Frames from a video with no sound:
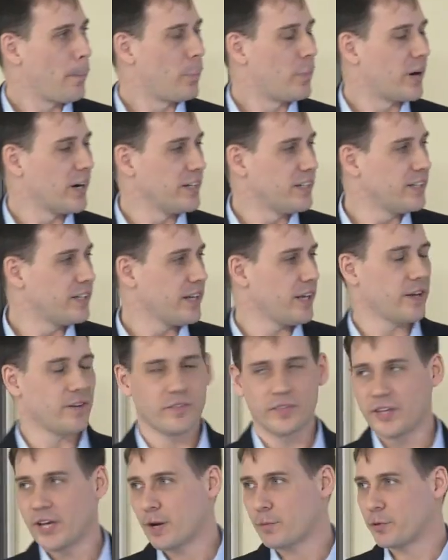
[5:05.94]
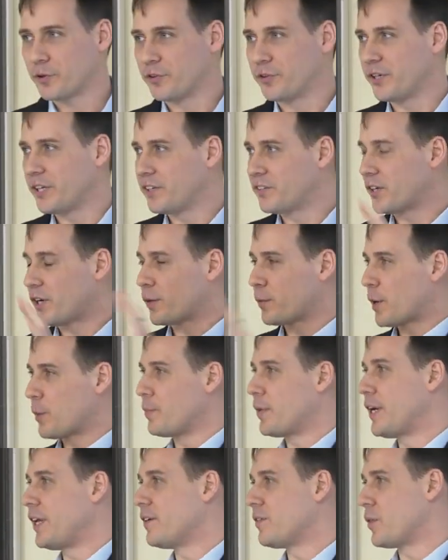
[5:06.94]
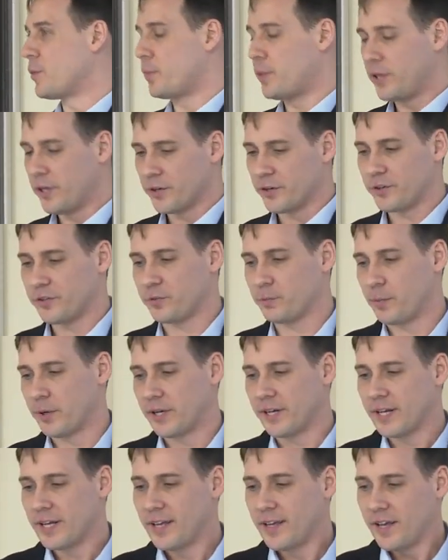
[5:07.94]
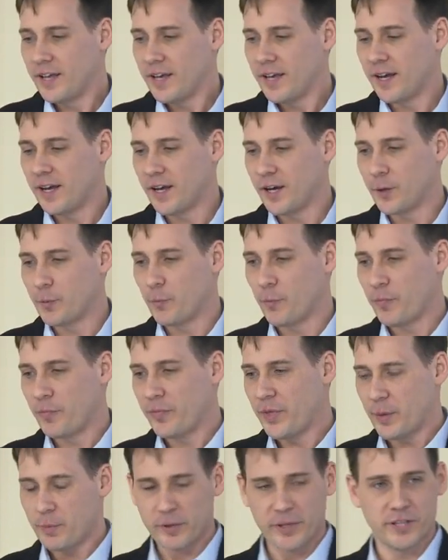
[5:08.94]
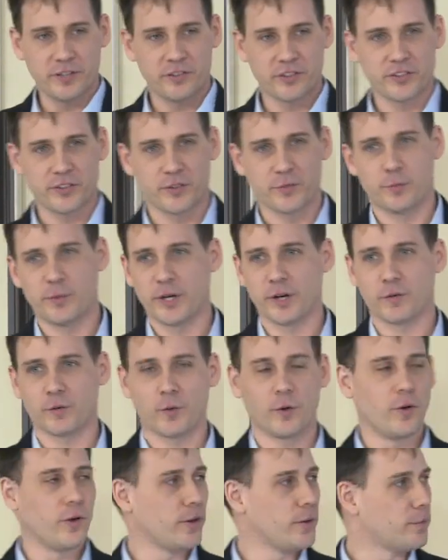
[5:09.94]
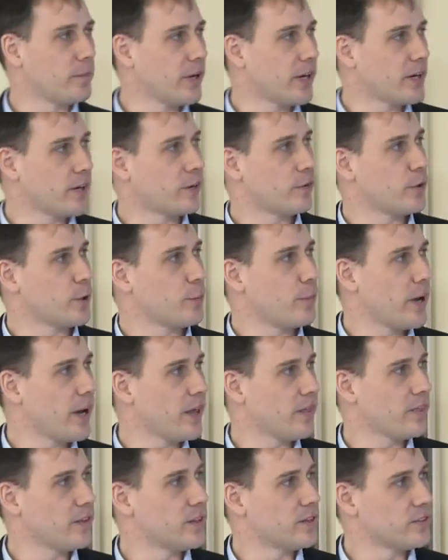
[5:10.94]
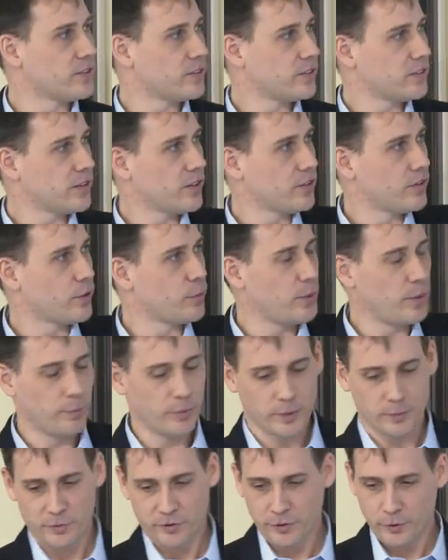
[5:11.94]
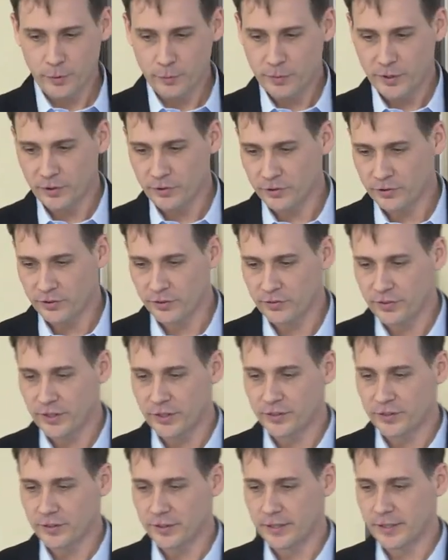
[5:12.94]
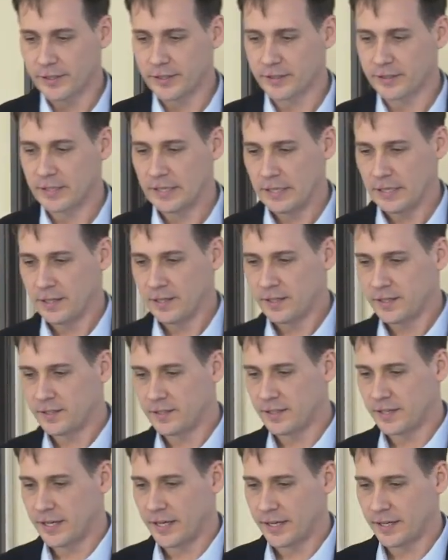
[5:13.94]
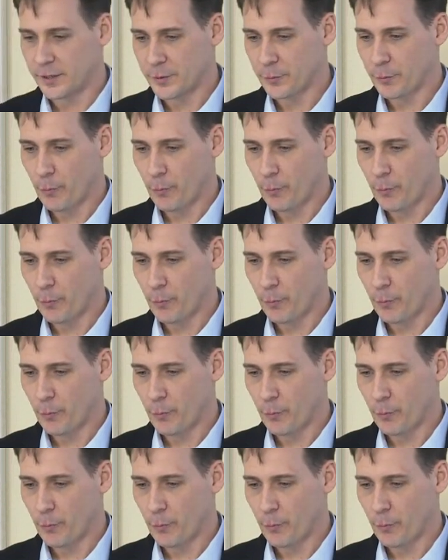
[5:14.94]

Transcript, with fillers: I didn't have the opportunity to talk about many of the peers, but um, they played just as big a role in my career path as, as the people I'm showing pictures of here uh, today.